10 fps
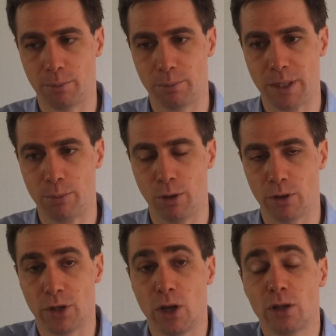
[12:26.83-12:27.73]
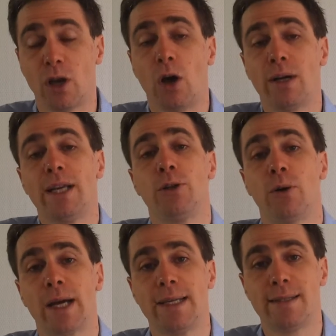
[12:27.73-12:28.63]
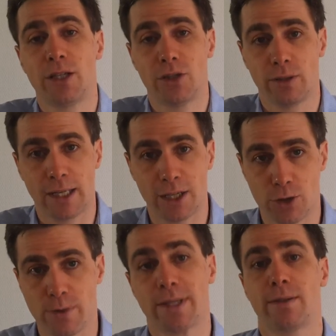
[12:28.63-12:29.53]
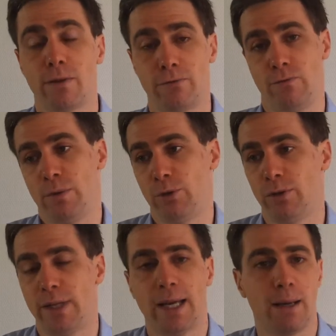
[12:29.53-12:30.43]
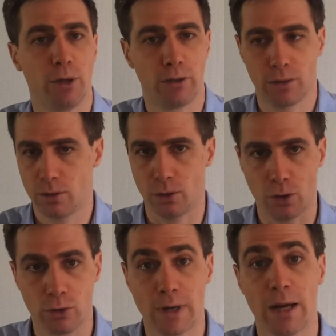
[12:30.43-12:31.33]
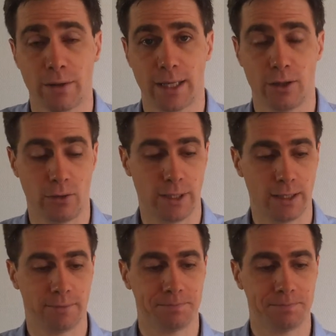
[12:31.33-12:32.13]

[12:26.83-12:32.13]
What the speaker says: People not only in your organization can create stuff from the data, but the crowd can do it.